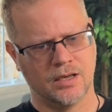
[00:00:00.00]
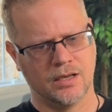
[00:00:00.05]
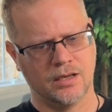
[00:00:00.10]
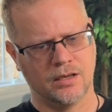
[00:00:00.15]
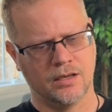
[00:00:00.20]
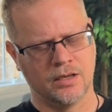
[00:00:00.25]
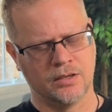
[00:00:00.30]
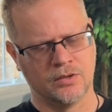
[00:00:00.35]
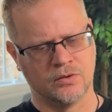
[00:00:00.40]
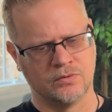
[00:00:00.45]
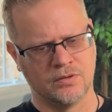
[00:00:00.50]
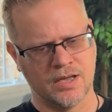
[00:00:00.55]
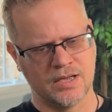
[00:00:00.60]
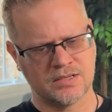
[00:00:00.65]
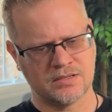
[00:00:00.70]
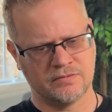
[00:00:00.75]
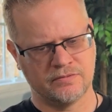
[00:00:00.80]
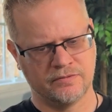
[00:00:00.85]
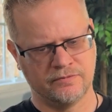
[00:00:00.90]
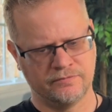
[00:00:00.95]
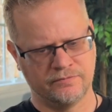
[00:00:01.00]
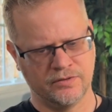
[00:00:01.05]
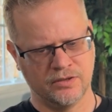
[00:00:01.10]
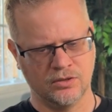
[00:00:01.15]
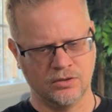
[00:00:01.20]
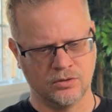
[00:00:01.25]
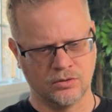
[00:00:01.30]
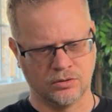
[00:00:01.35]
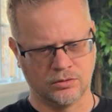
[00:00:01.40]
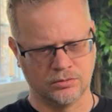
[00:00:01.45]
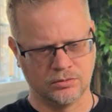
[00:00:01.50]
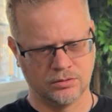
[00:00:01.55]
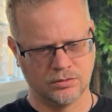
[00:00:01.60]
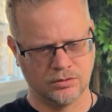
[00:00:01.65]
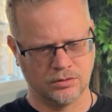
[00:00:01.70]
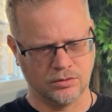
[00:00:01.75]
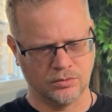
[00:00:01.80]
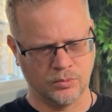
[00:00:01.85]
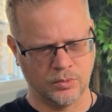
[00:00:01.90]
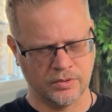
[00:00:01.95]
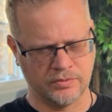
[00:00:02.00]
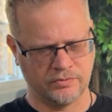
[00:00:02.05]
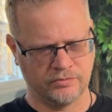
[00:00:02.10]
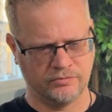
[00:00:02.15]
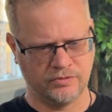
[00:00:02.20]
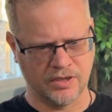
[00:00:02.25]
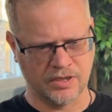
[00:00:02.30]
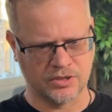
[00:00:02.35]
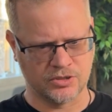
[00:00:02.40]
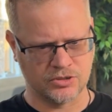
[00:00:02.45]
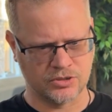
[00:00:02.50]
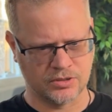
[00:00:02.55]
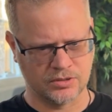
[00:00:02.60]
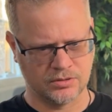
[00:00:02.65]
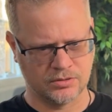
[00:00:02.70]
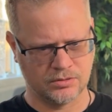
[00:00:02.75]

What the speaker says: and their nets fill with fish.